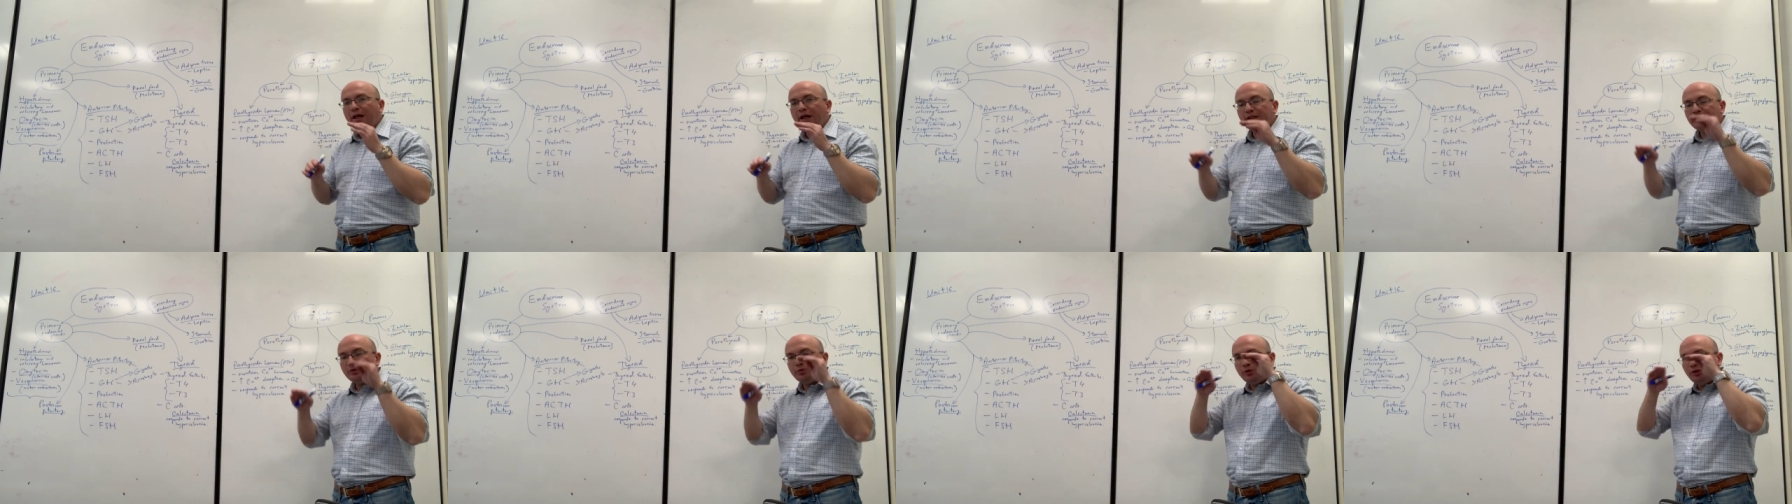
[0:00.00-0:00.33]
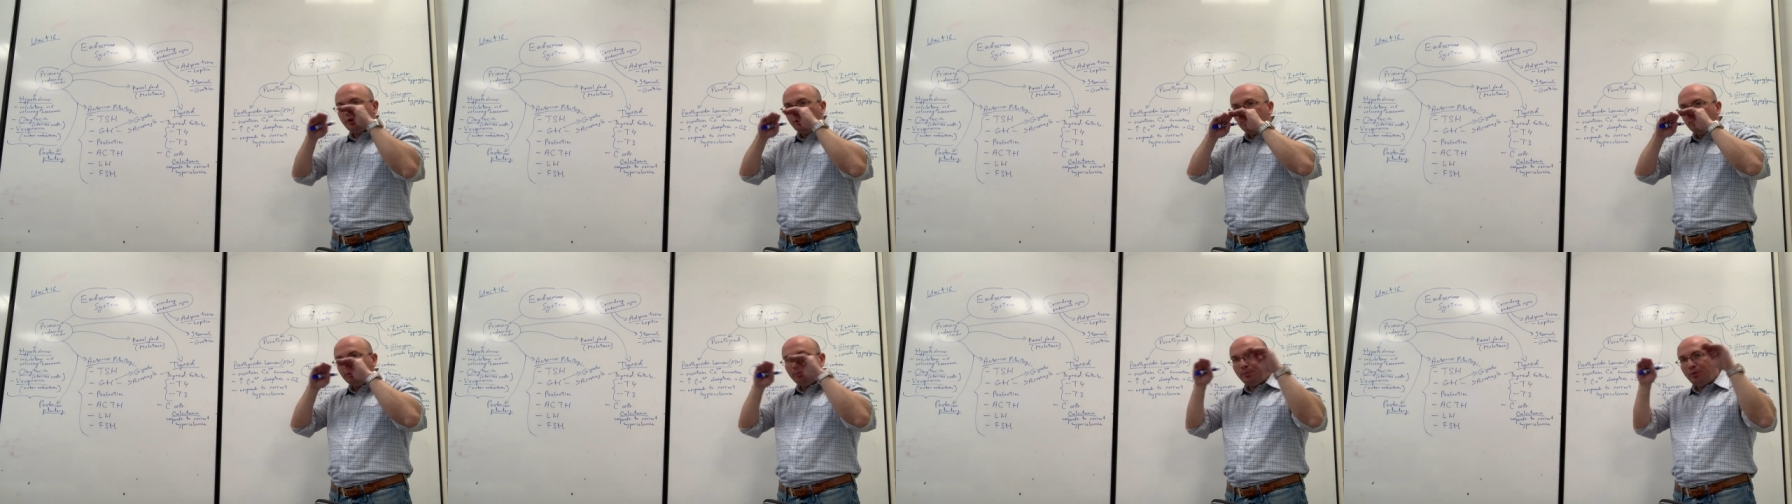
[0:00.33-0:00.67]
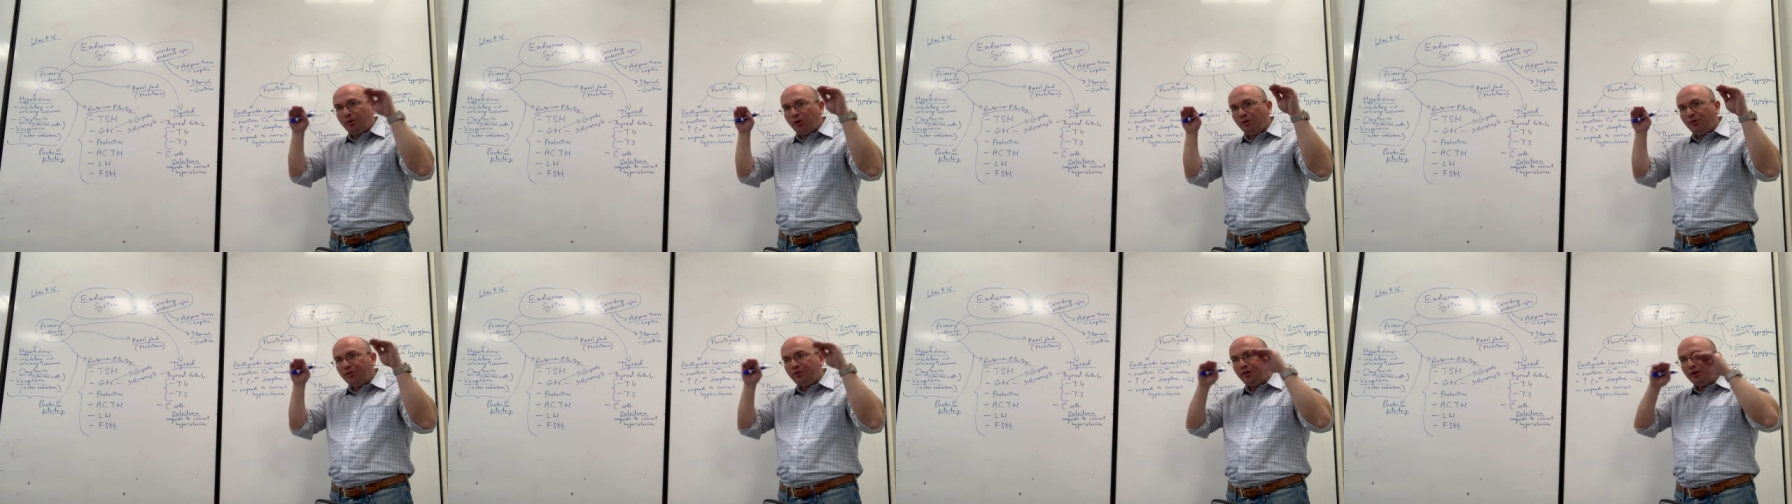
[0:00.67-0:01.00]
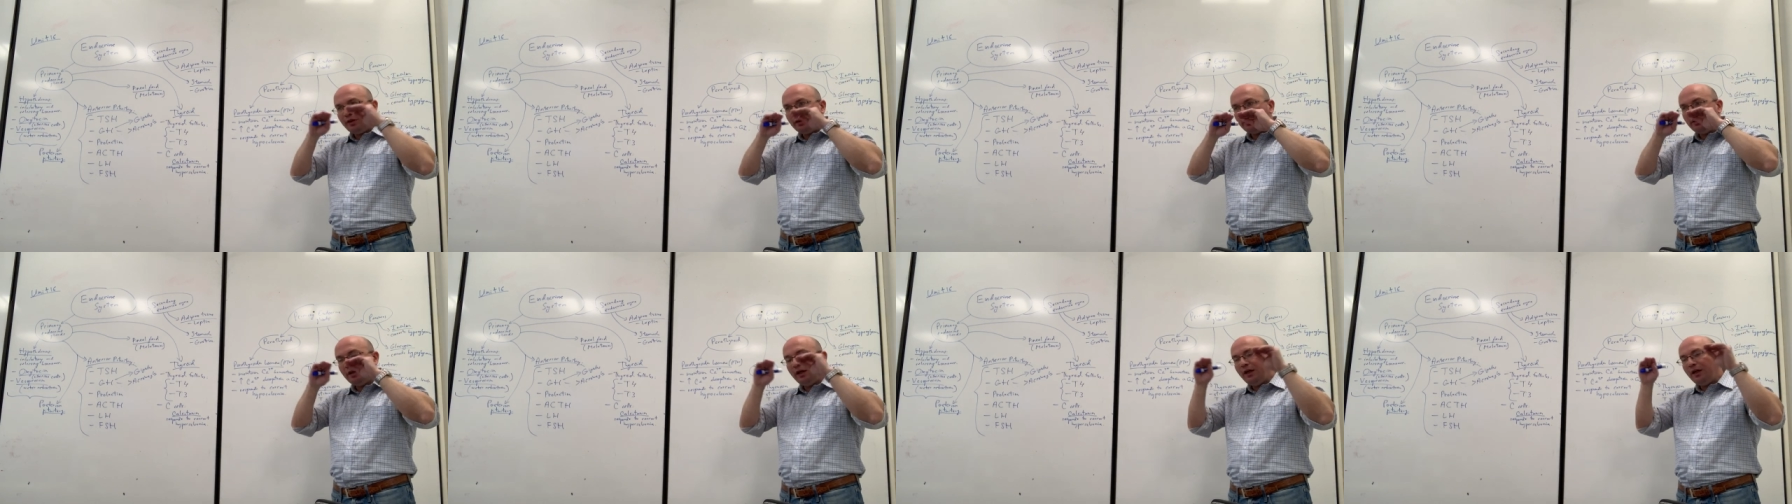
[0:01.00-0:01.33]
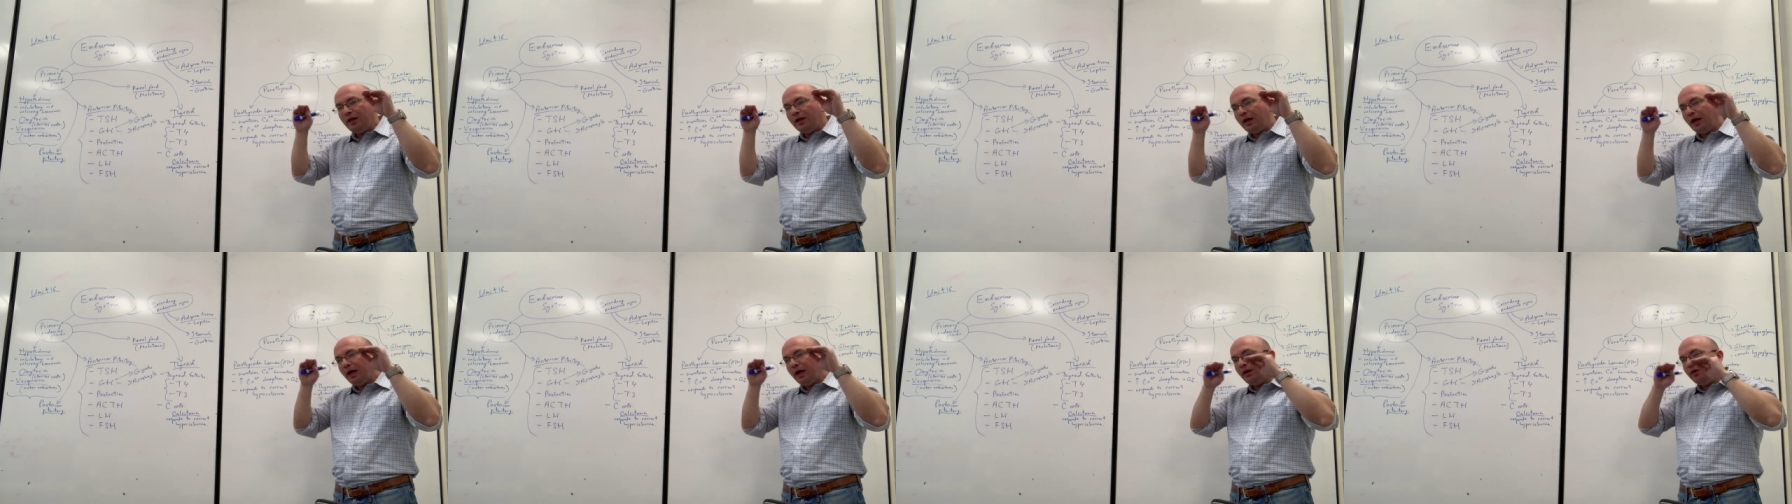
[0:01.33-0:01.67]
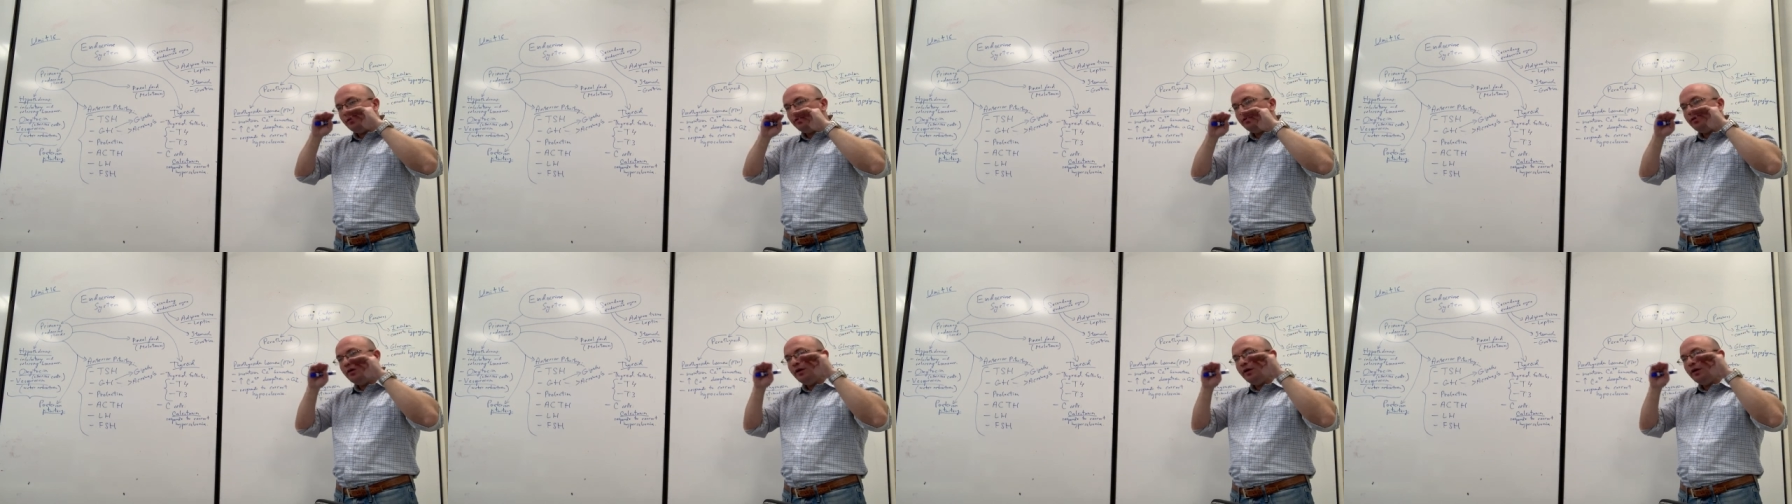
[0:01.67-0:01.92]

as we need perfect kind of